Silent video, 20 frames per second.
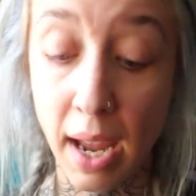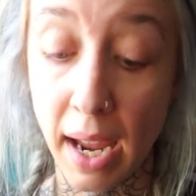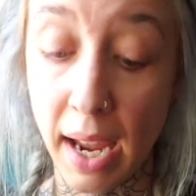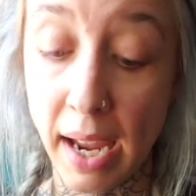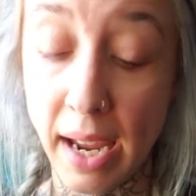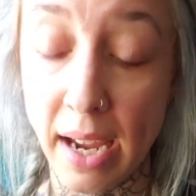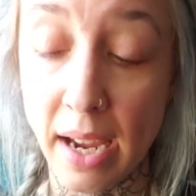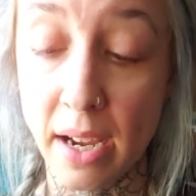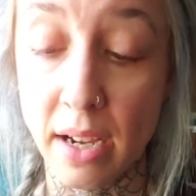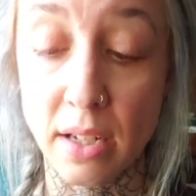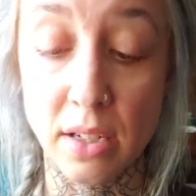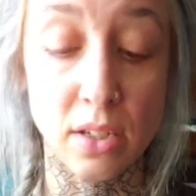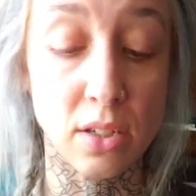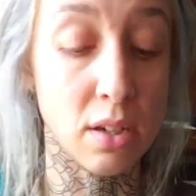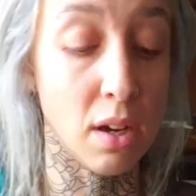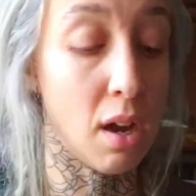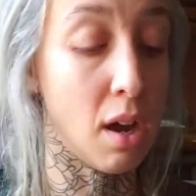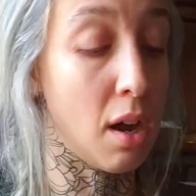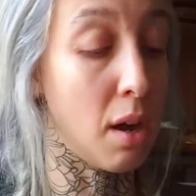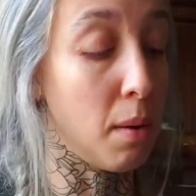and
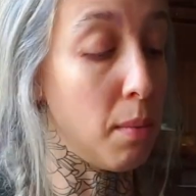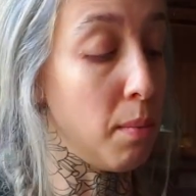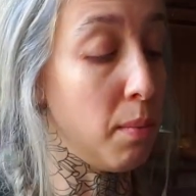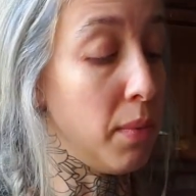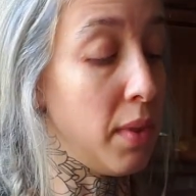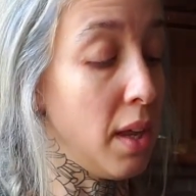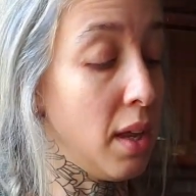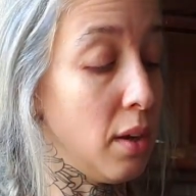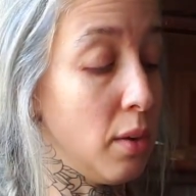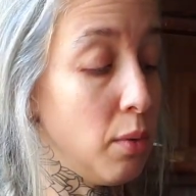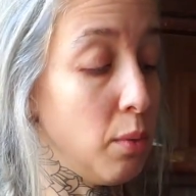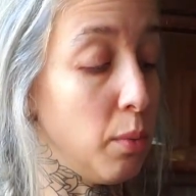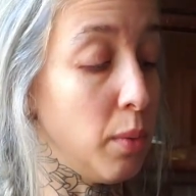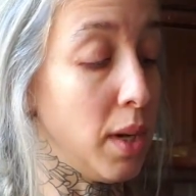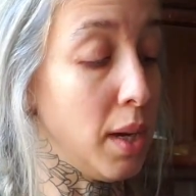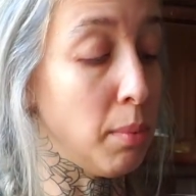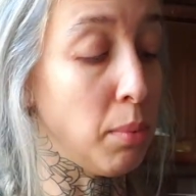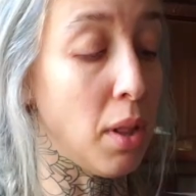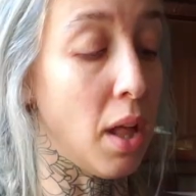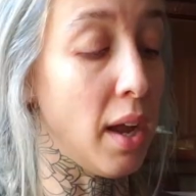then
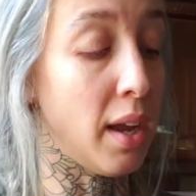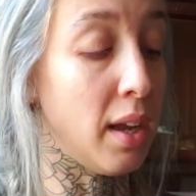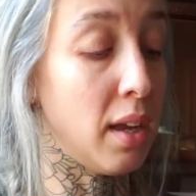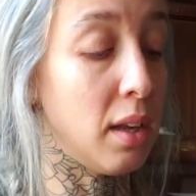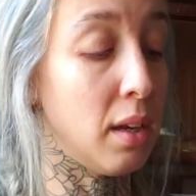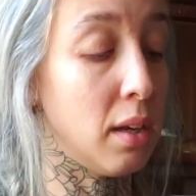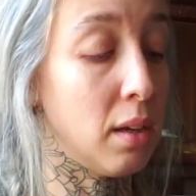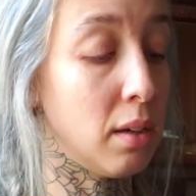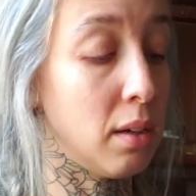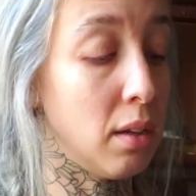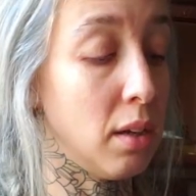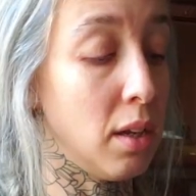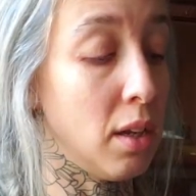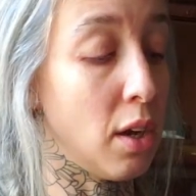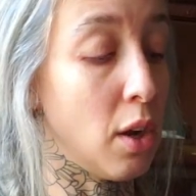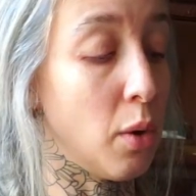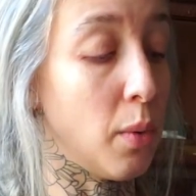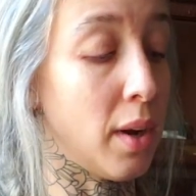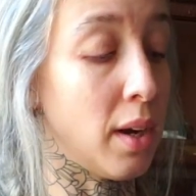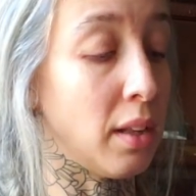reapply it, you
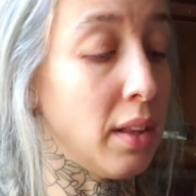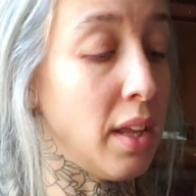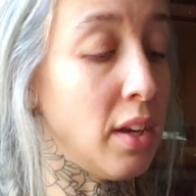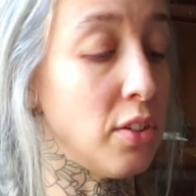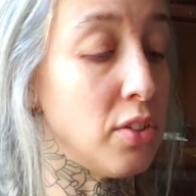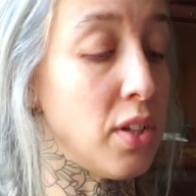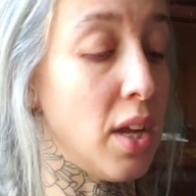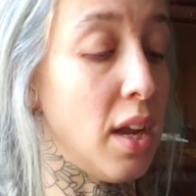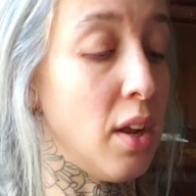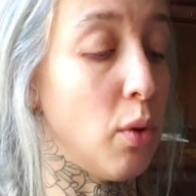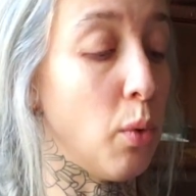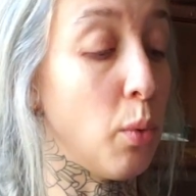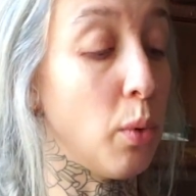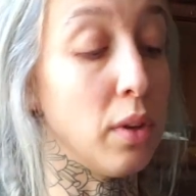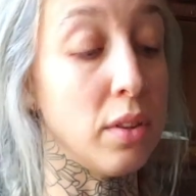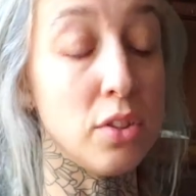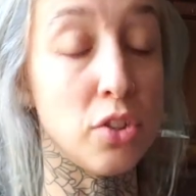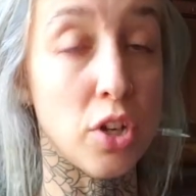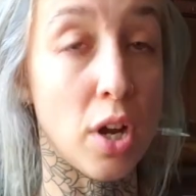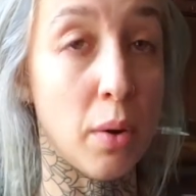know, at a later date or
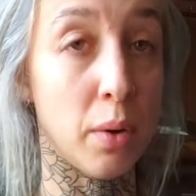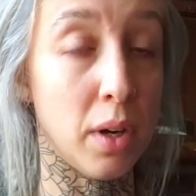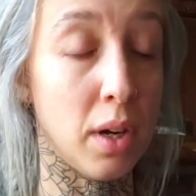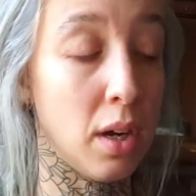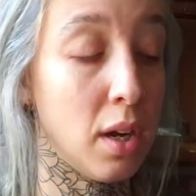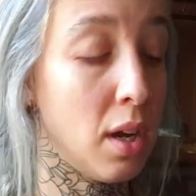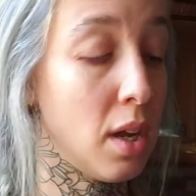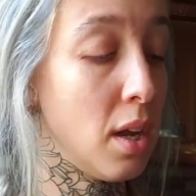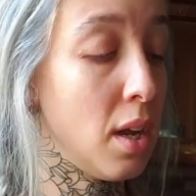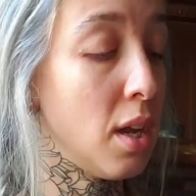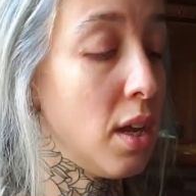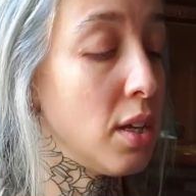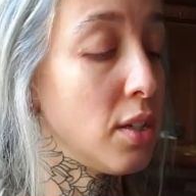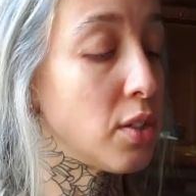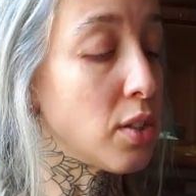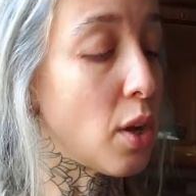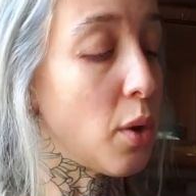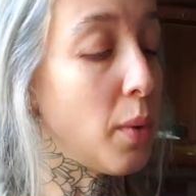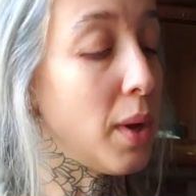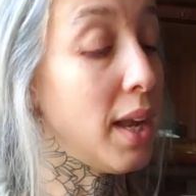in the shower.
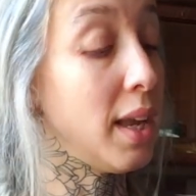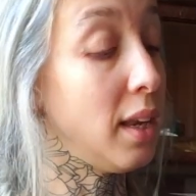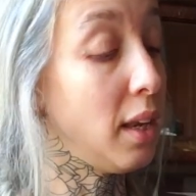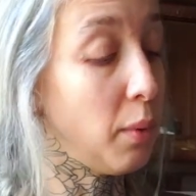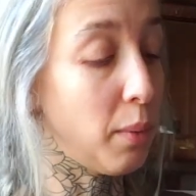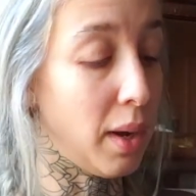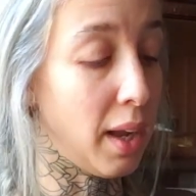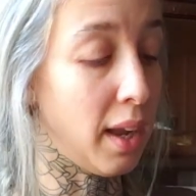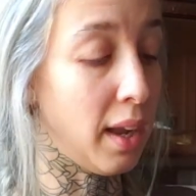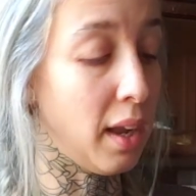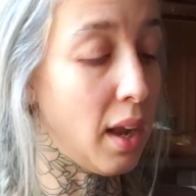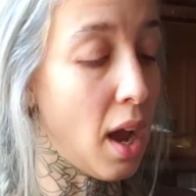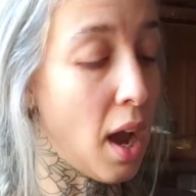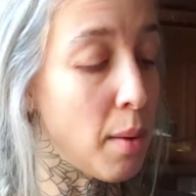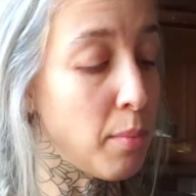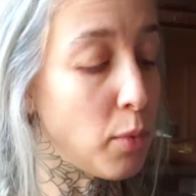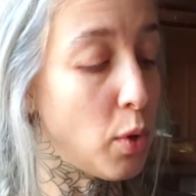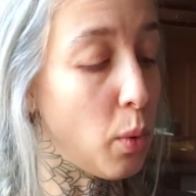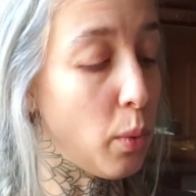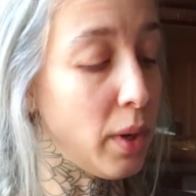So anyway,
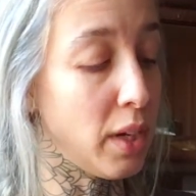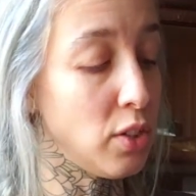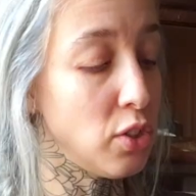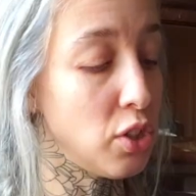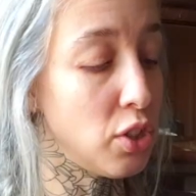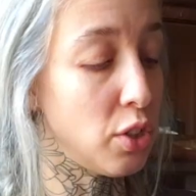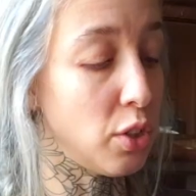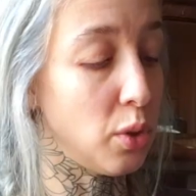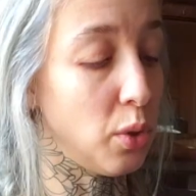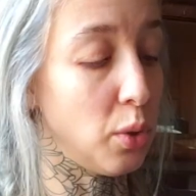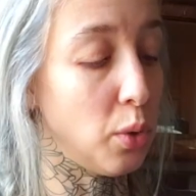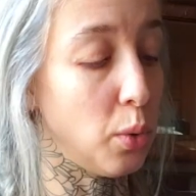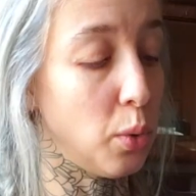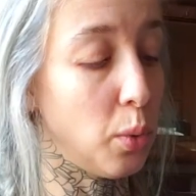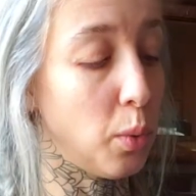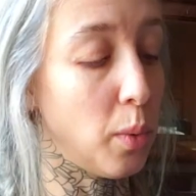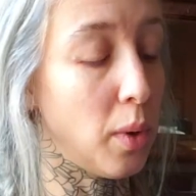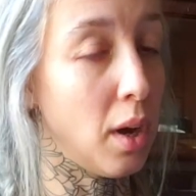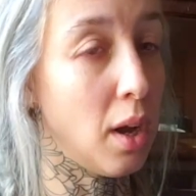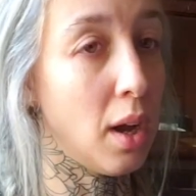I'm going
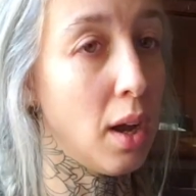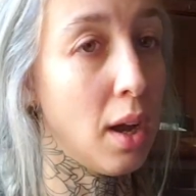to,